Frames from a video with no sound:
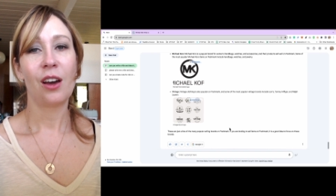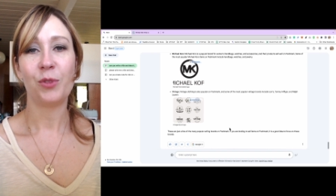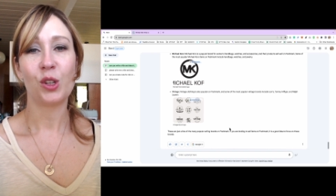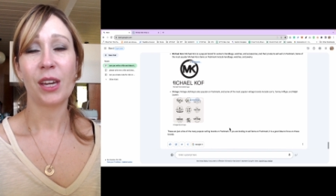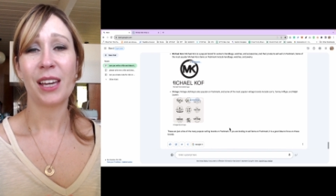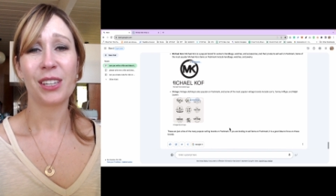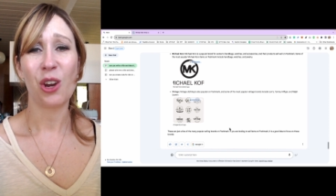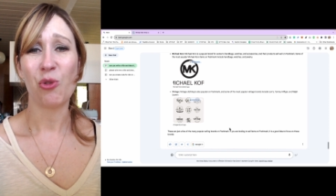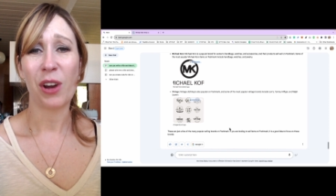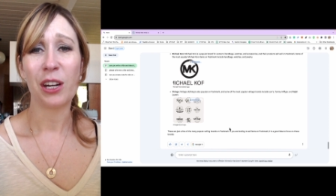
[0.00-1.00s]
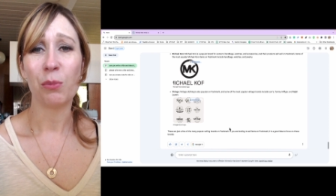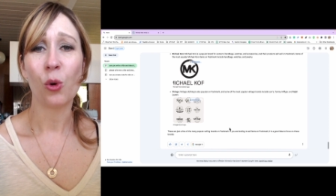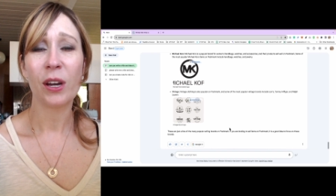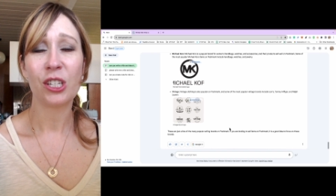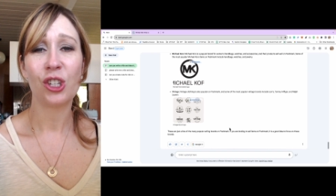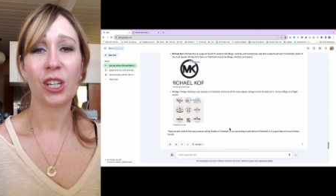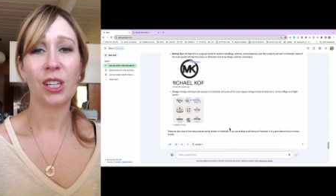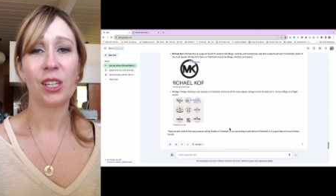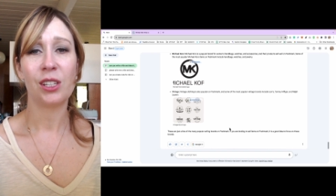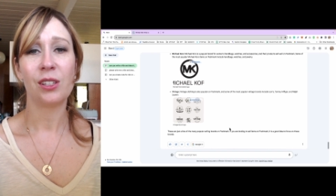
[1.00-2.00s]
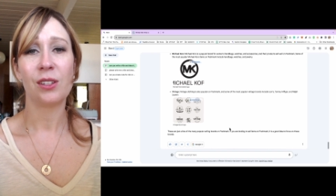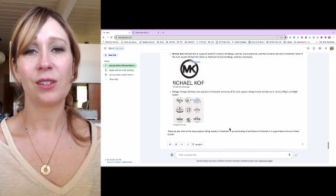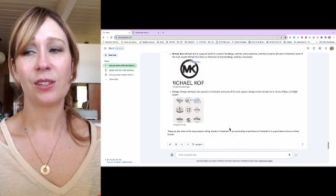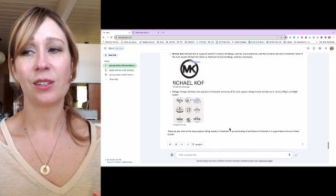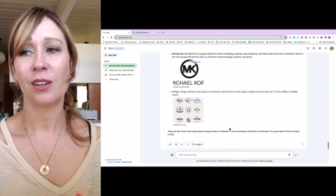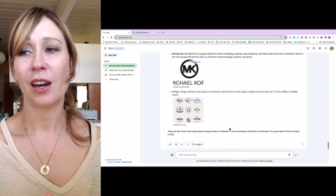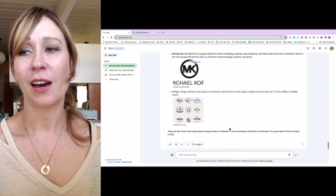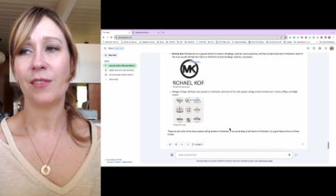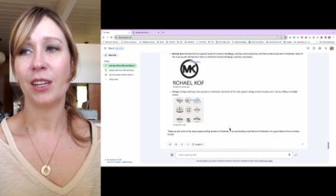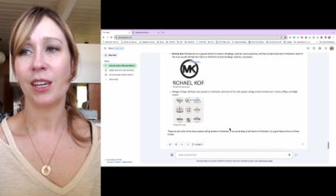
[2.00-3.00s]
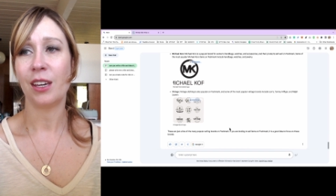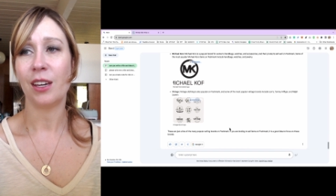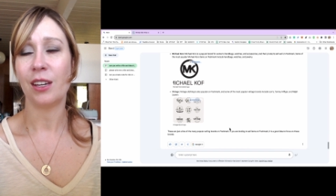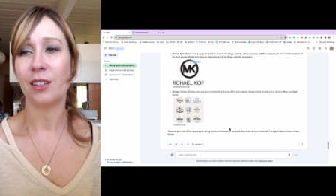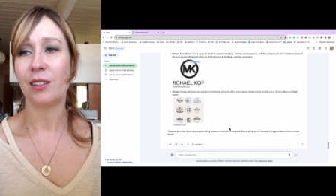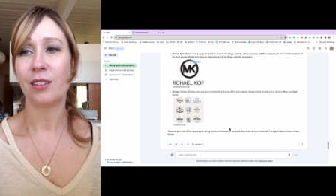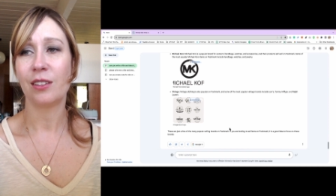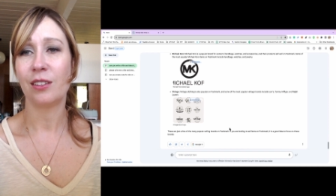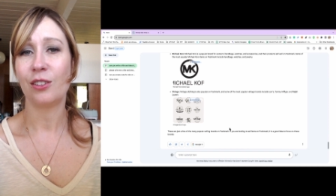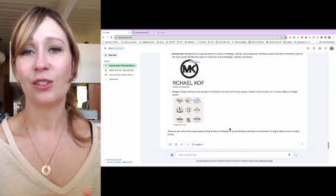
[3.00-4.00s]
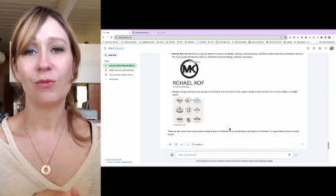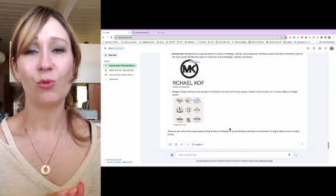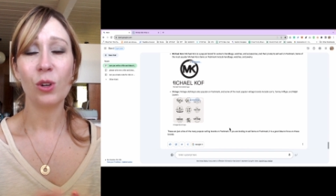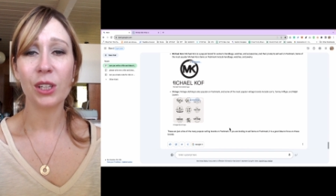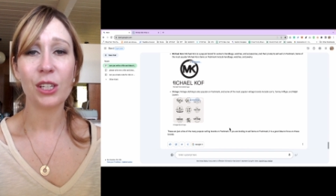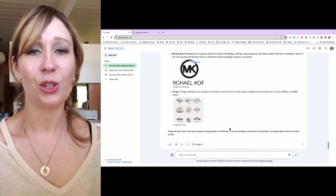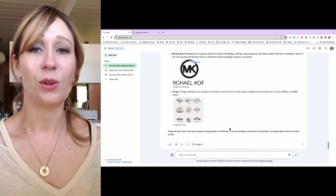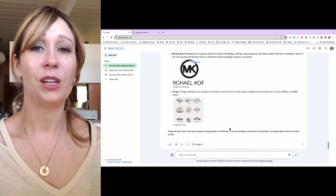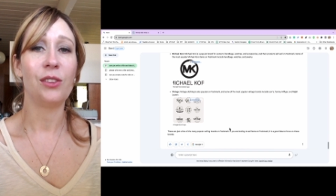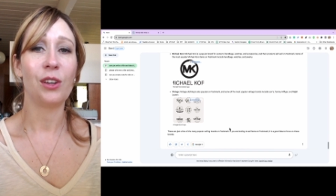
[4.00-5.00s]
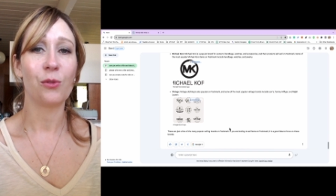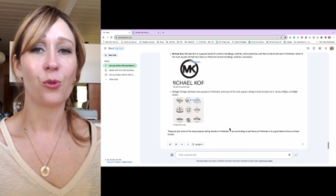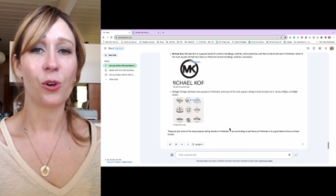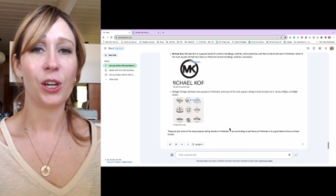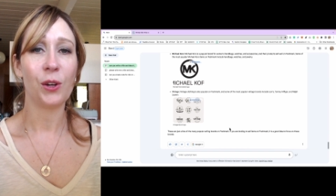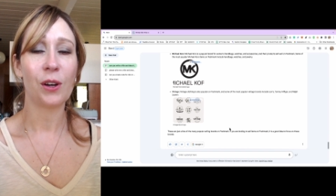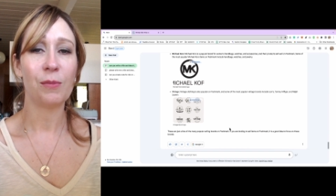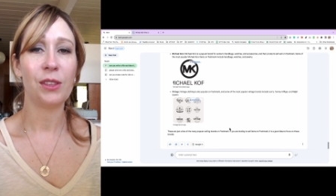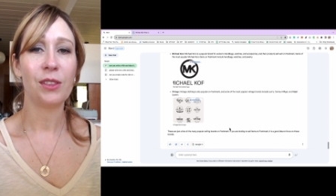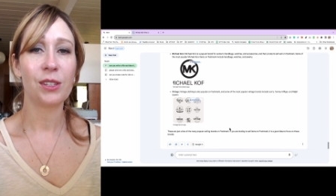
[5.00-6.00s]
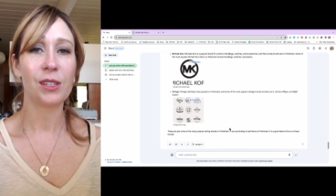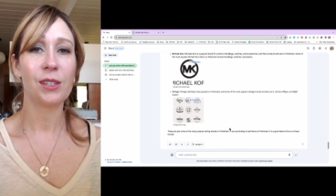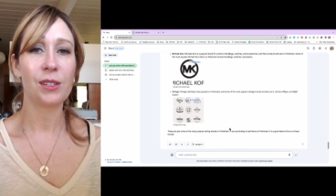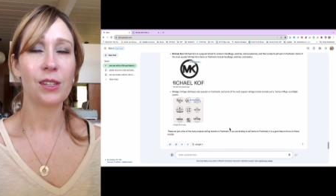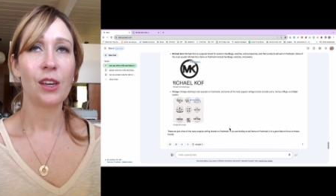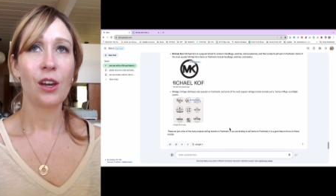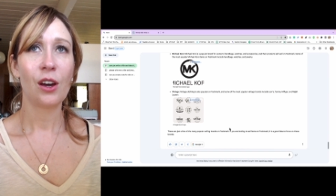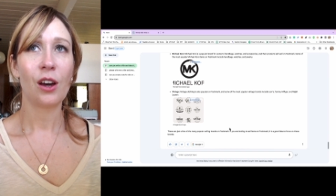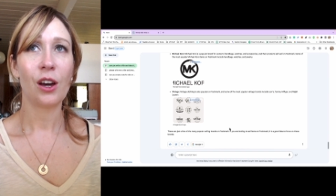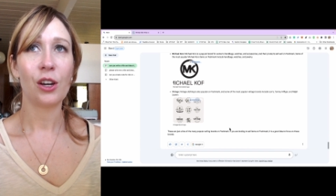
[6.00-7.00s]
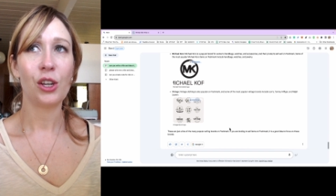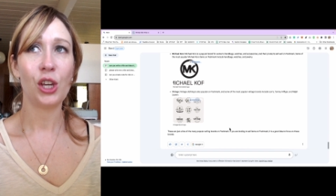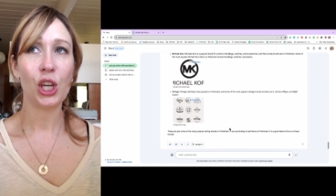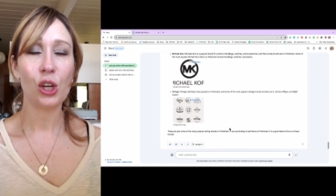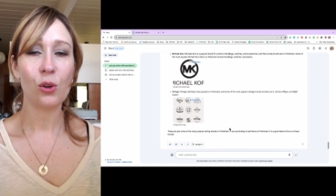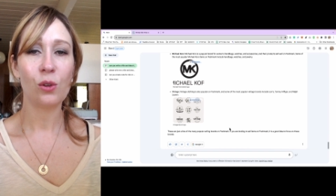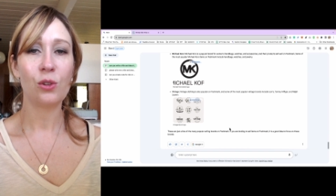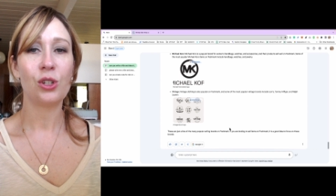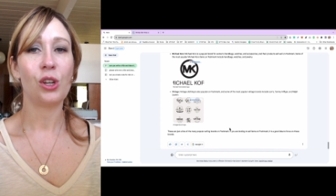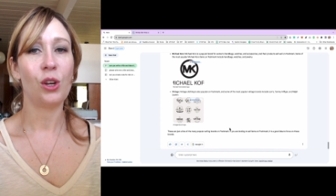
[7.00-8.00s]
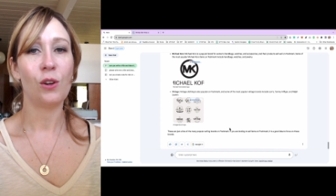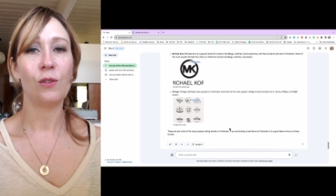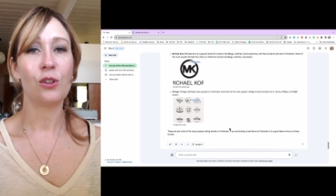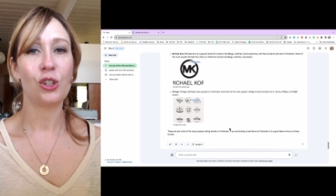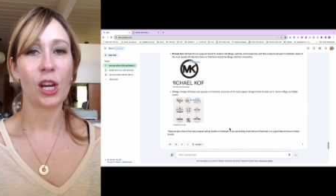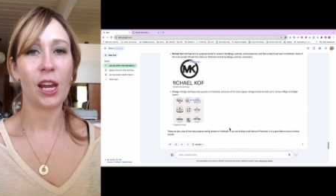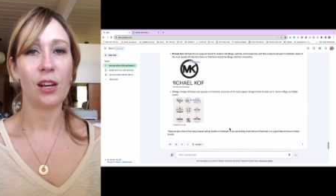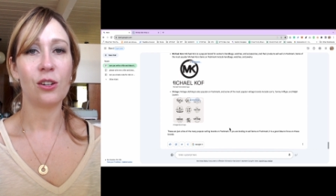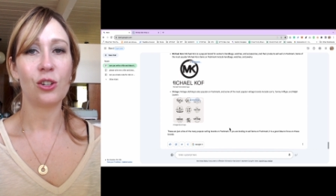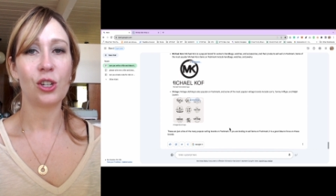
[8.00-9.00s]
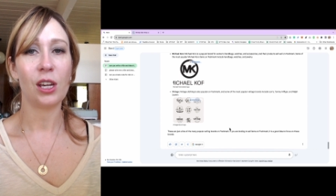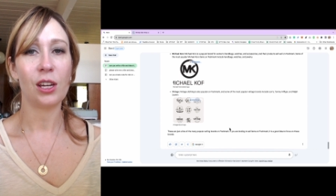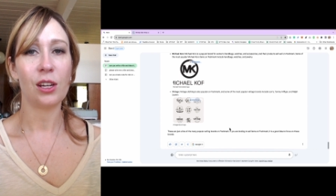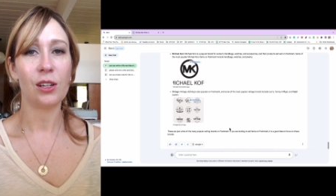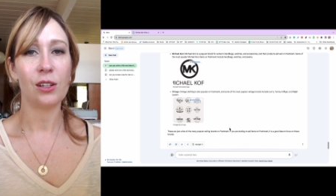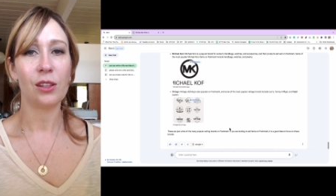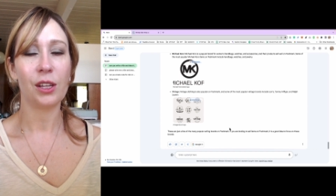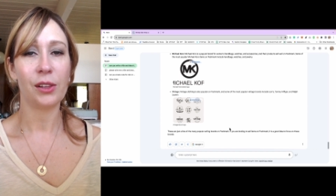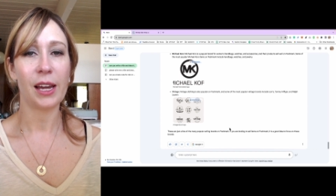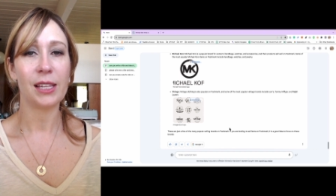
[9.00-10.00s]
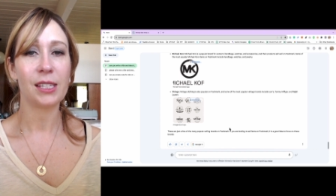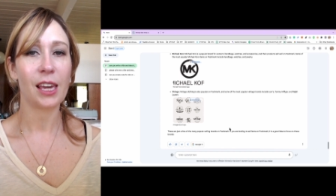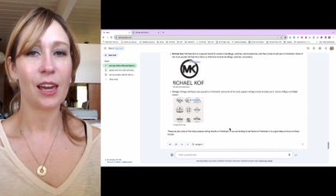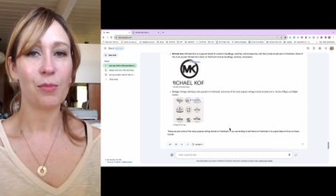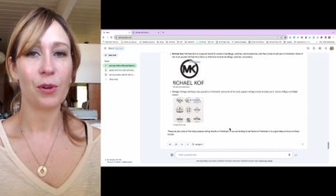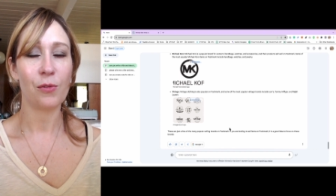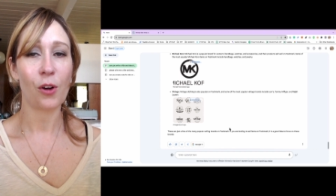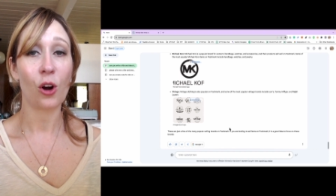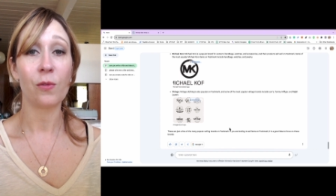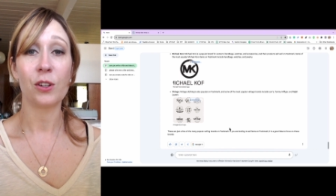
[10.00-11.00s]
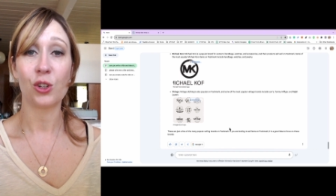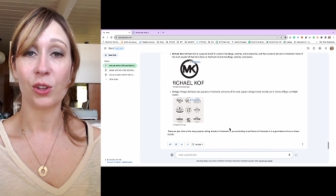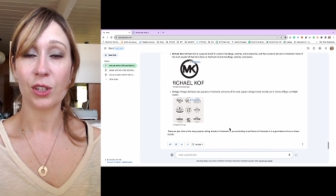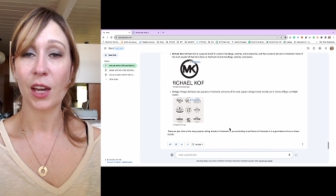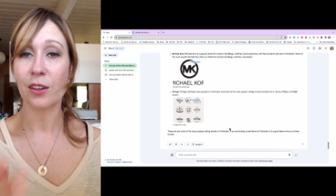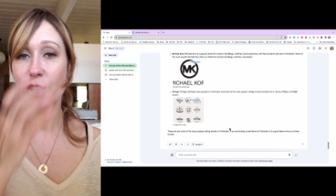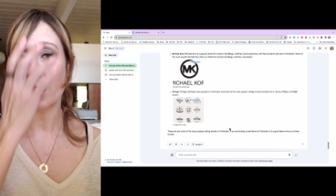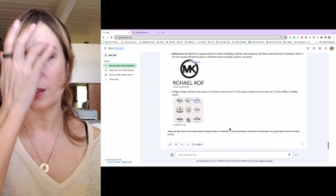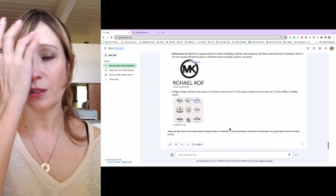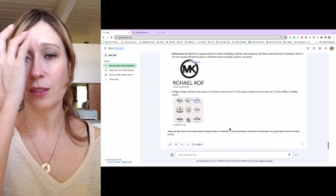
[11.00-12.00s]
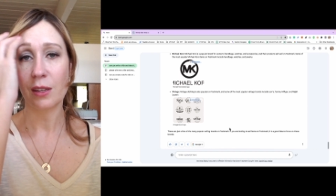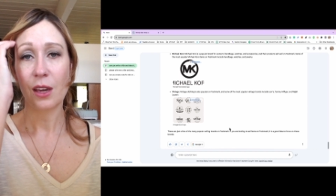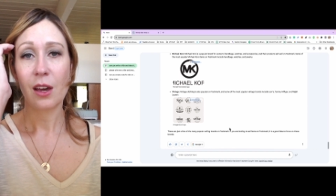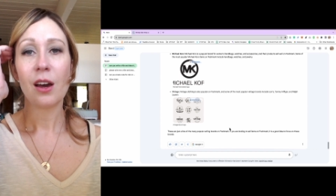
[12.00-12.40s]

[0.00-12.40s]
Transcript: just asking random questions, having it really do anything for you. I mean, this is a huge, huge change in the landscape of artificial intelligence.